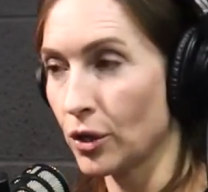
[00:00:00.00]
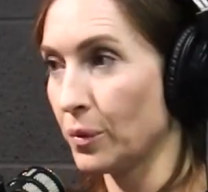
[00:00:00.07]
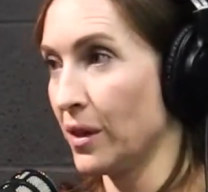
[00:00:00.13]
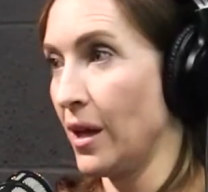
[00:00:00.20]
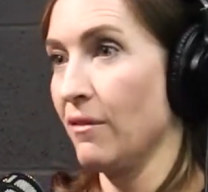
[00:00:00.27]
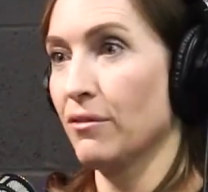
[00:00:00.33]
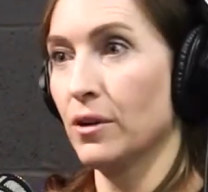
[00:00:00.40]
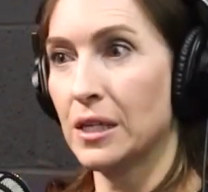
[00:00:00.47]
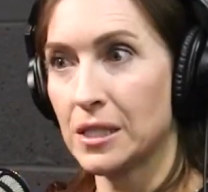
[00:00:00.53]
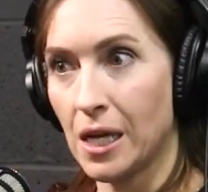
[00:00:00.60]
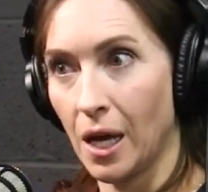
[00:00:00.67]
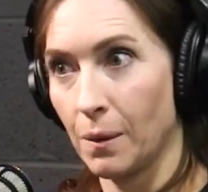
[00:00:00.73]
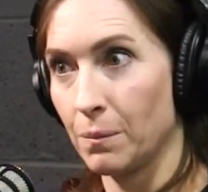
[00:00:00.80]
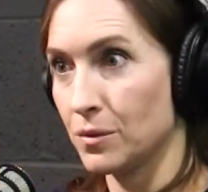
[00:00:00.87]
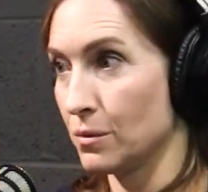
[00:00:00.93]
with every
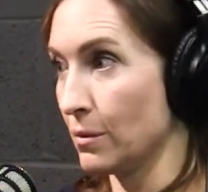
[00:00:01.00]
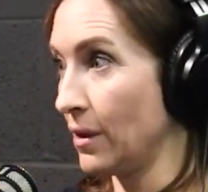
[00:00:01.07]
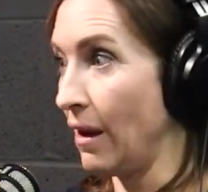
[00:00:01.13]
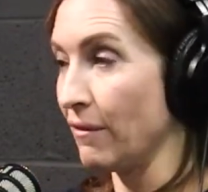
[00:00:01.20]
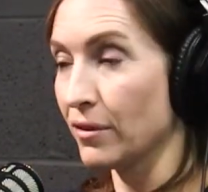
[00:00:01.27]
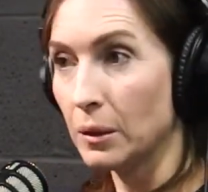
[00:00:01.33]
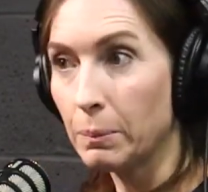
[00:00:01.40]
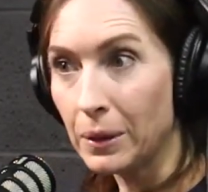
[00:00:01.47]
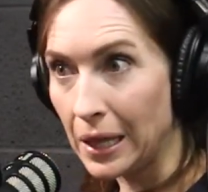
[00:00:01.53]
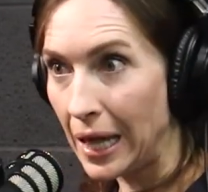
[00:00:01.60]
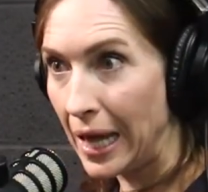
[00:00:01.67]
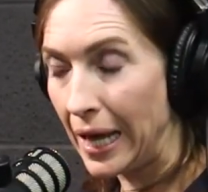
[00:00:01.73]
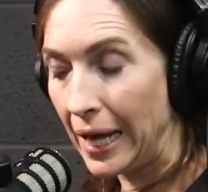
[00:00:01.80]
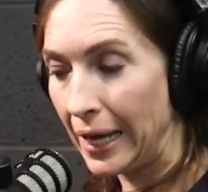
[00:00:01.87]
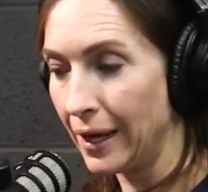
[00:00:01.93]
attempt, with every
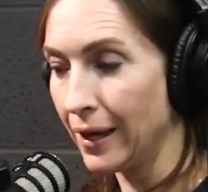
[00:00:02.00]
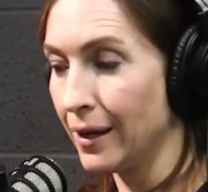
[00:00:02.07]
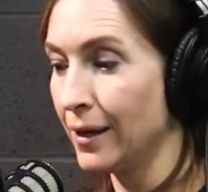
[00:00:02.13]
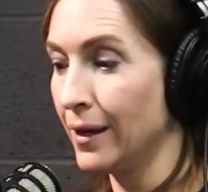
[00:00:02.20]
play.